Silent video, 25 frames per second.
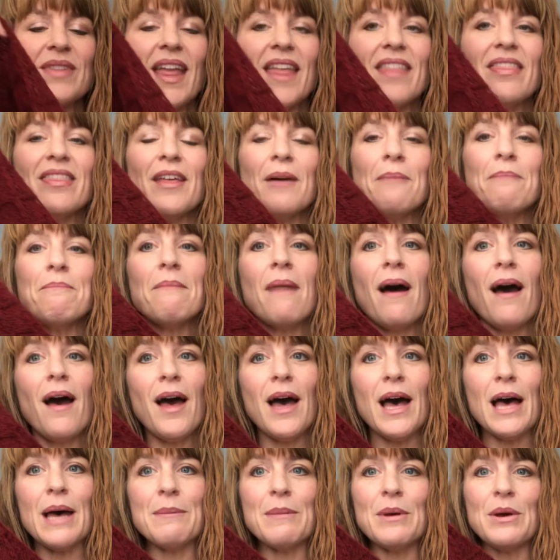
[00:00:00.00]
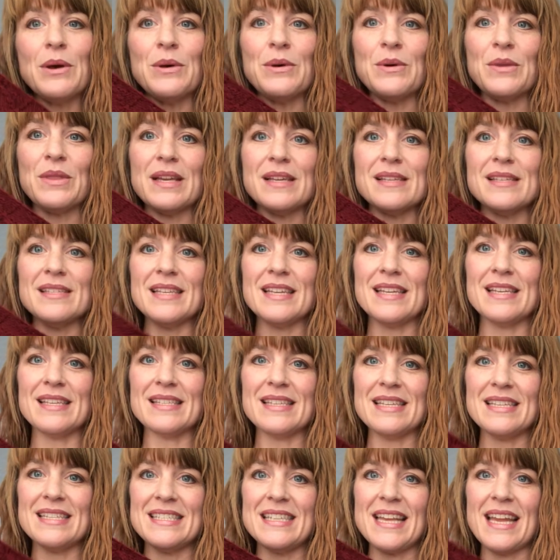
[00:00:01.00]
the mom who this is
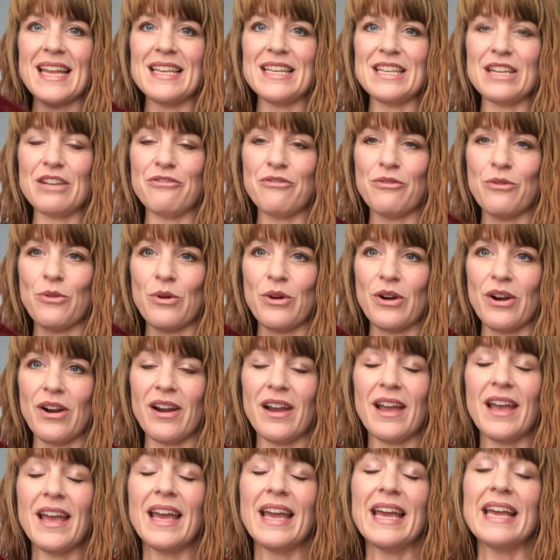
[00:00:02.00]
intended for